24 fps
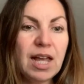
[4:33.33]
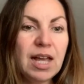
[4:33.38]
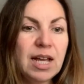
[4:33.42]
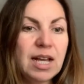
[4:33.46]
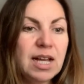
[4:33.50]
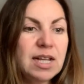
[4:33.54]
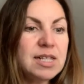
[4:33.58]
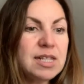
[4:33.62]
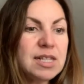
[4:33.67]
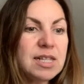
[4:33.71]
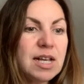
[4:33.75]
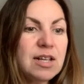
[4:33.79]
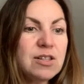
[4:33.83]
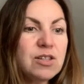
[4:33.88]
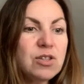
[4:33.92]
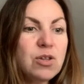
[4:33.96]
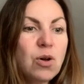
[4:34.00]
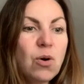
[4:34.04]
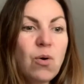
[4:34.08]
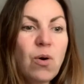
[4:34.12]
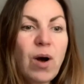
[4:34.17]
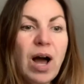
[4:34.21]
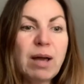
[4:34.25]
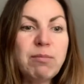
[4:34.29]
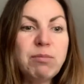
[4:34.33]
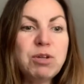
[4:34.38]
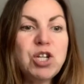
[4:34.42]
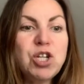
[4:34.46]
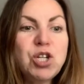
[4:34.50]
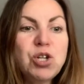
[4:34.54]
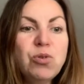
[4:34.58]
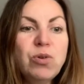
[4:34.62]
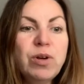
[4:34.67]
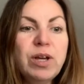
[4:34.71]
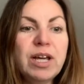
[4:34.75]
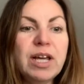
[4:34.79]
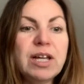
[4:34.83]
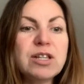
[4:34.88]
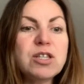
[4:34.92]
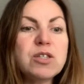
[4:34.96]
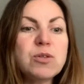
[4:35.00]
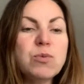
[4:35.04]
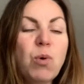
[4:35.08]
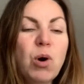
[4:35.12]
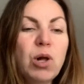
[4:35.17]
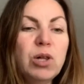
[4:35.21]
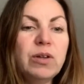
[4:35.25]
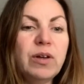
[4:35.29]
It's as though I'm chewing and
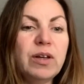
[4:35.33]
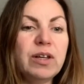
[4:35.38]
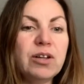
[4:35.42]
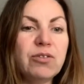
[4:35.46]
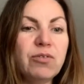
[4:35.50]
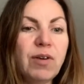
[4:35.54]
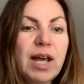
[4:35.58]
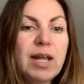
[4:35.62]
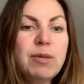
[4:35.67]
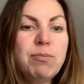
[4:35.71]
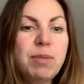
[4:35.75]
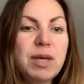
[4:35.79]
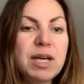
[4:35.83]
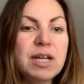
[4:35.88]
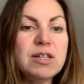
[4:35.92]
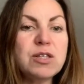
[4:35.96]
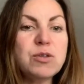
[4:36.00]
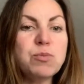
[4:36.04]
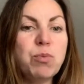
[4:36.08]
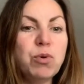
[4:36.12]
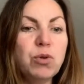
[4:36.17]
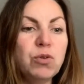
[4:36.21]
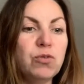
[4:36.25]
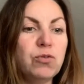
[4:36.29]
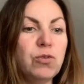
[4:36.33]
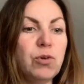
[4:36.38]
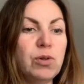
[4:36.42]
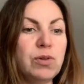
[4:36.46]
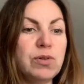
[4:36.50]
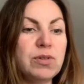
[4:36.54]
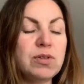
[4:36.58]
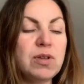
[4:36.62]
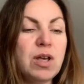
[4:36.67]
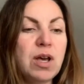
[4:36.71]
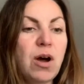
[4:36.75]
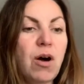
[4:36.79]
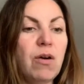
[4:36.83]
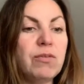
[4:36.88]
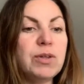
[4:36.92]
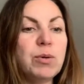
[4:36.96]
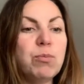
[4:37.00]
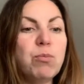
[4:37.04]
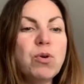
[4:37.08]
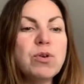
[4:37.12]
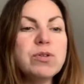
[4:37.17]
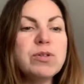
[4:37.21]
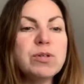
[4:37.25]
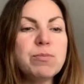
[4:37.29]
swallowing great big spoonfuls of the
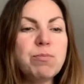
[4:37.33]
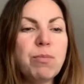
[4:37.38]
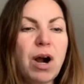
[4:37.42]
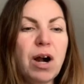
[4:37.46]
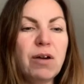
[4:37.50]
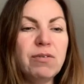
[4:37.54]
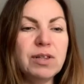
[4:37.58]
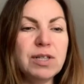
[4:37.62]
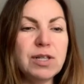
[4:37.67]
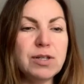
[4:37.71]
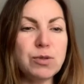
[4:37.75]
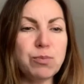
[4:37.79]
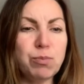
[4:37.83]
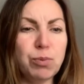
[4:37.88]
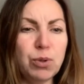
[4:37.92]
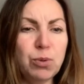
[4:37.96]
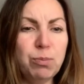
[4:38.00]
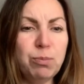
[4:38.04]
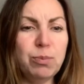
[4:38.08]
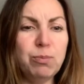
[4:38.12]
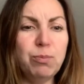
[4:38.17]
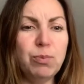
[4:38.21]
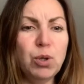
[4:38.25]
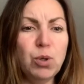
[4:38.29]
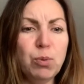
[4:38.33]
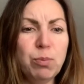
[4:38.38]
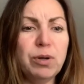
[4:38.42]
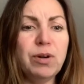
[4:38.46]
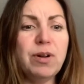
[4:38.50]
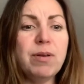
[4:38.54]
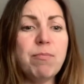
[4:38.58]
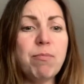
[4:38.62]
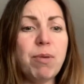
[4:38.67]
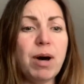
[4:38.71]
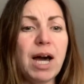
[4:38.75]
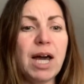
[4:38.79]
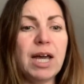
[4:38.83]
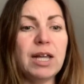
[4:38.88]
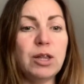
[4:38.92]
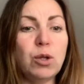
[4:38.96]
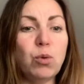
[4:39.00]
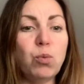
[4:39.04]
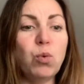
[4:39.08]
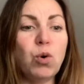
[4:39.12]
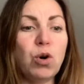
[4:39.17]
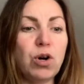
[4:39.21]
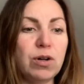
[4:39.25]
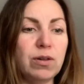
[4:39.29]
most marvelous blueberry pie in the
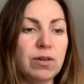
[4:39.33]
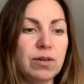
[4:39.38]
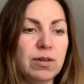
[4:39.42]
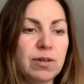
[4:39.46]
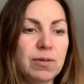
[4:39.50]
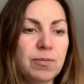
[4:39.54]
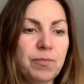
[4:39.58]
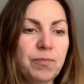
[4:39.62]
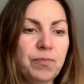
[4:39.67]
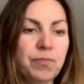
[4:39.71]
world.